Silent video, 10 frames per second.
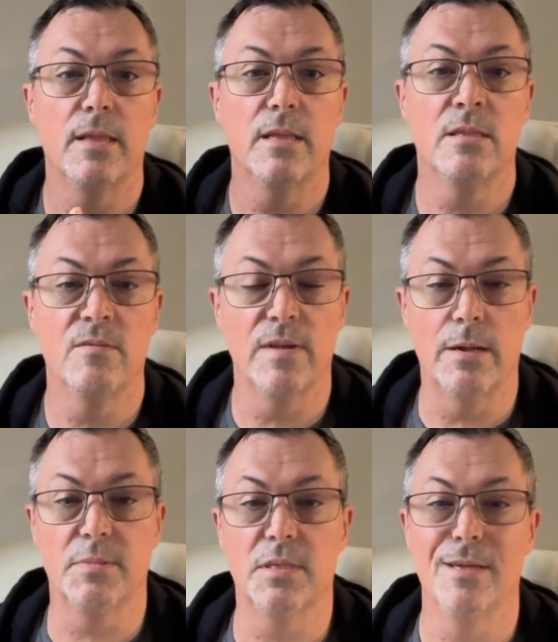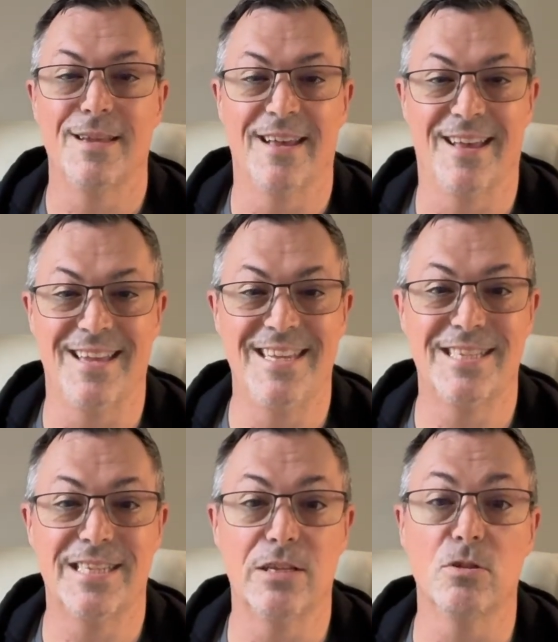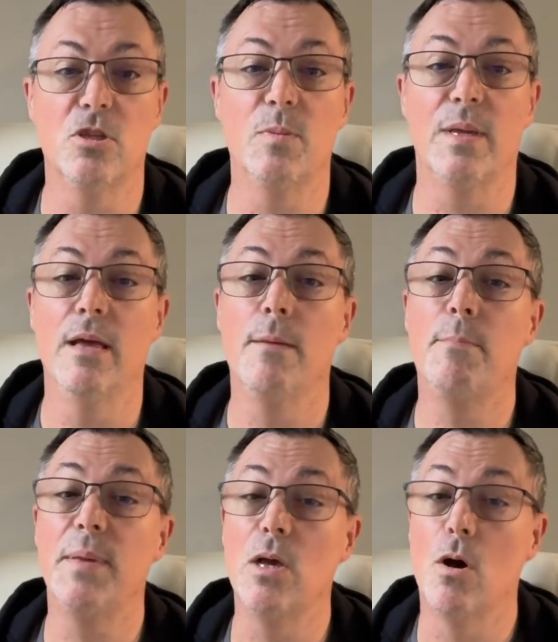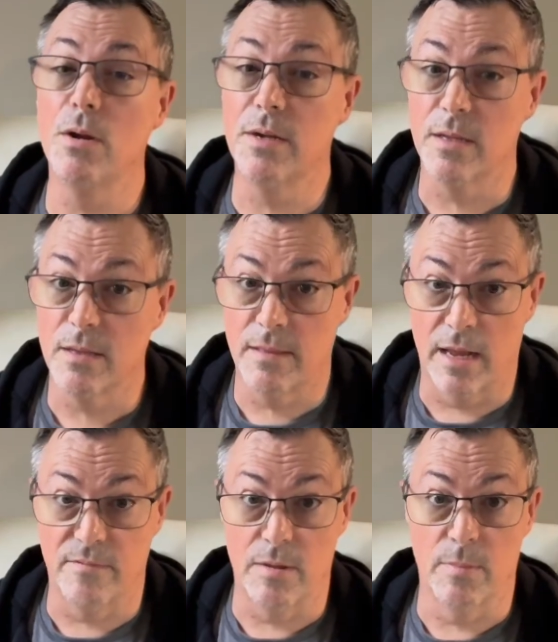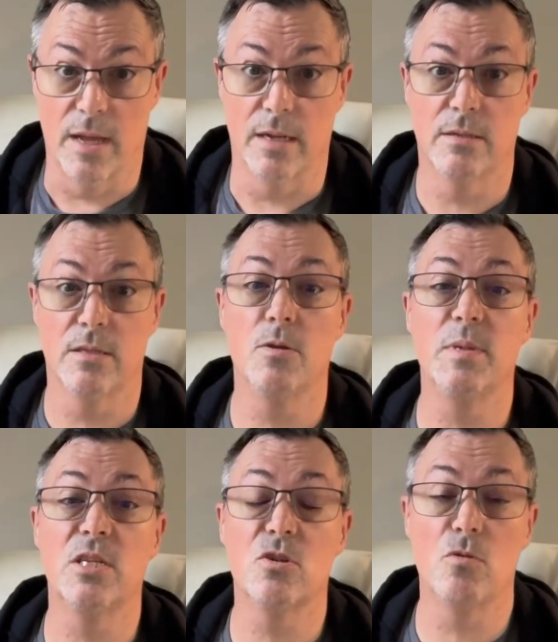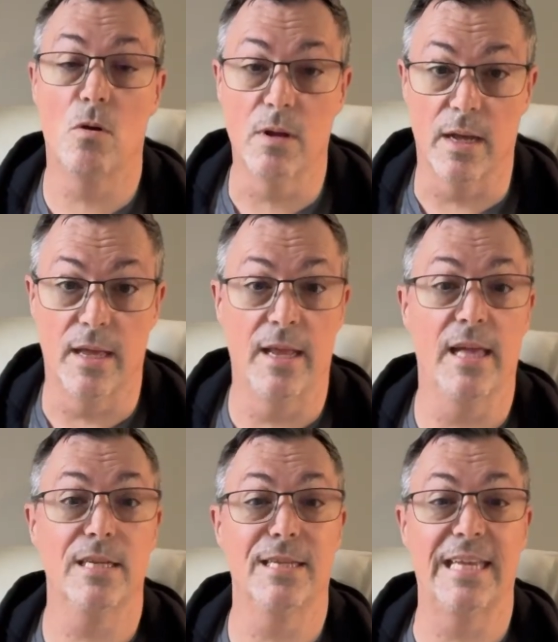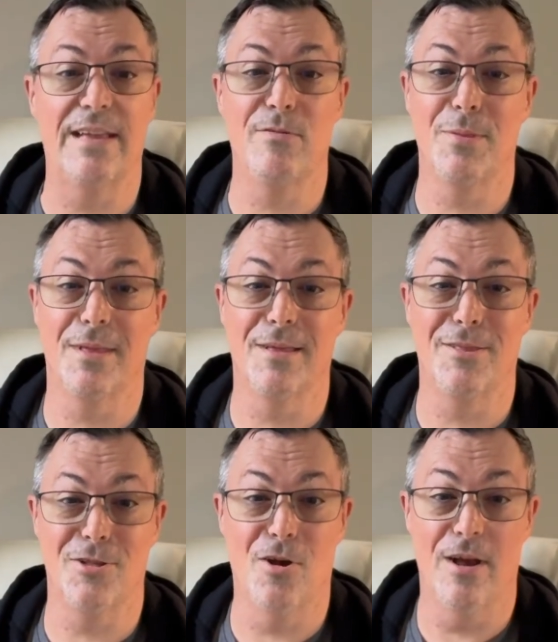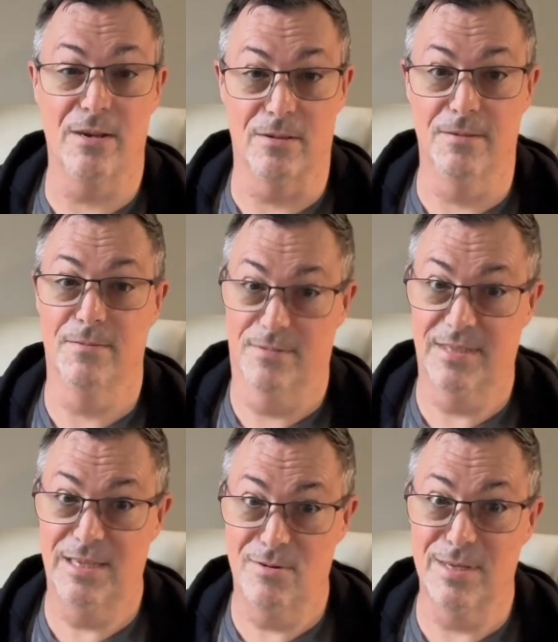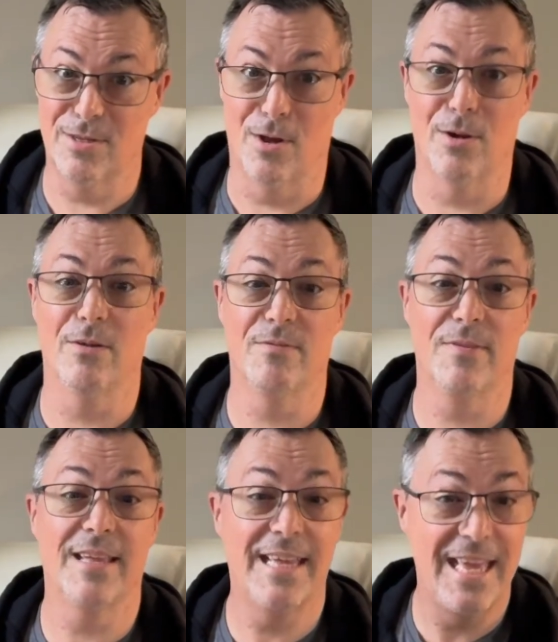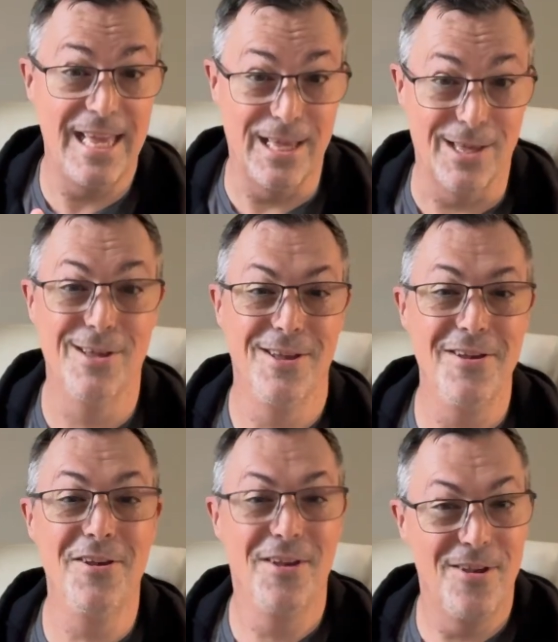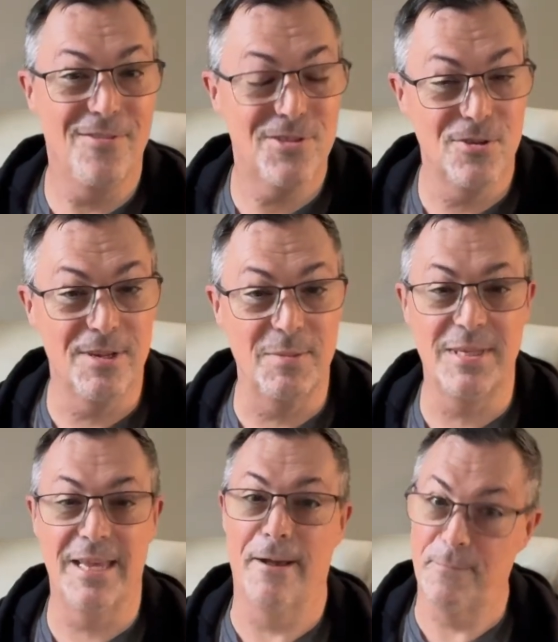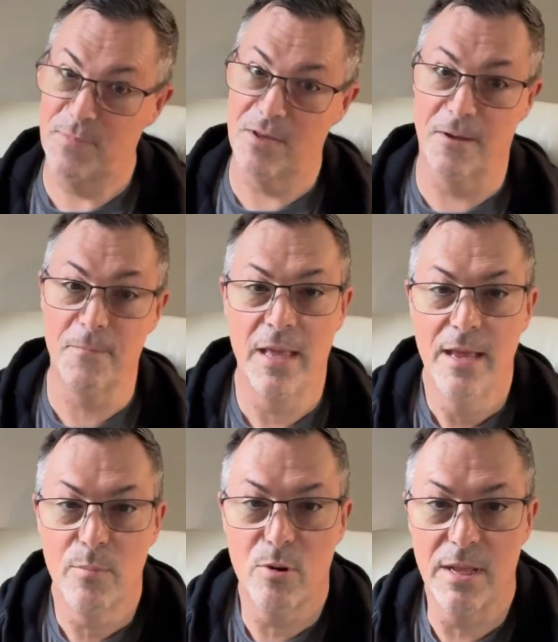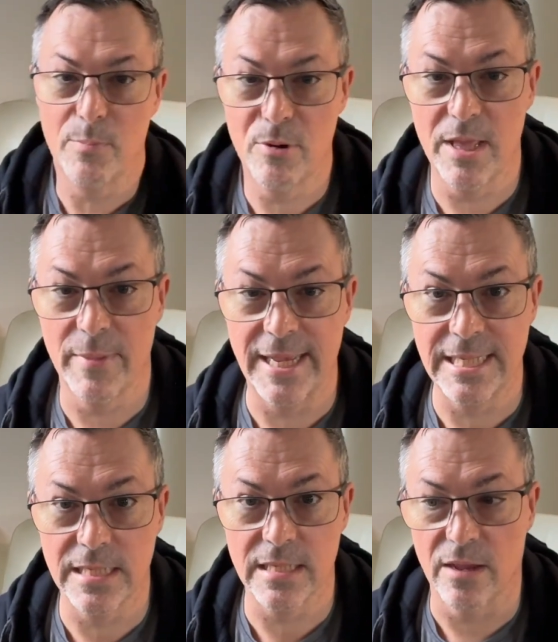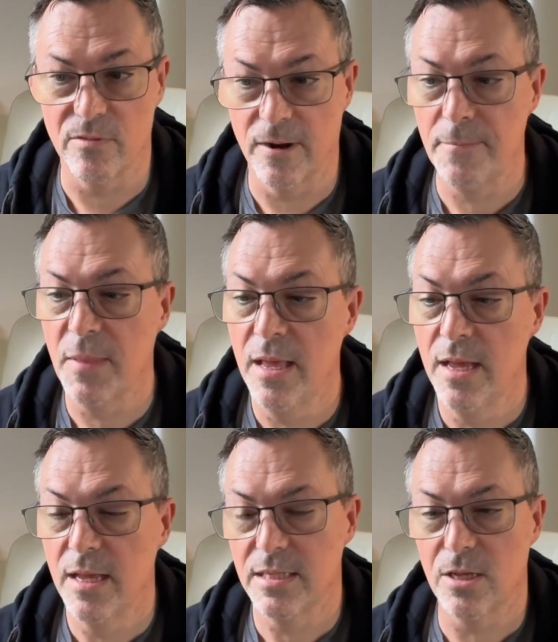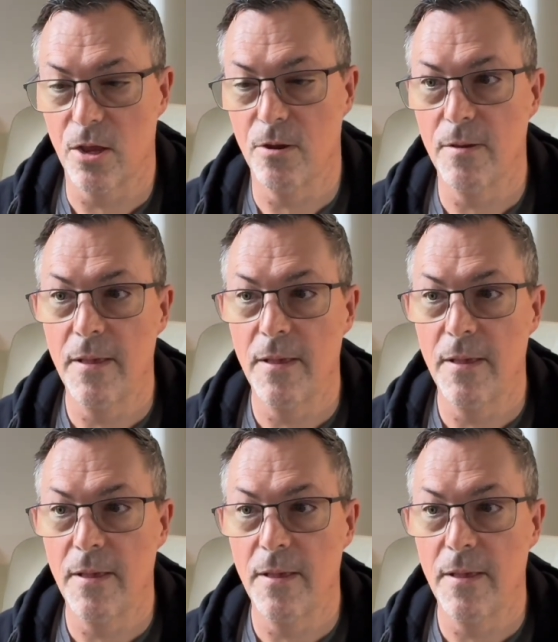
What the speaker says: developed his skill to be beyond that of Ip Man, to be stronger, and actually gave him the title, serious title, of the king of Su Nim Tao. So pretty amazing stuff, right? So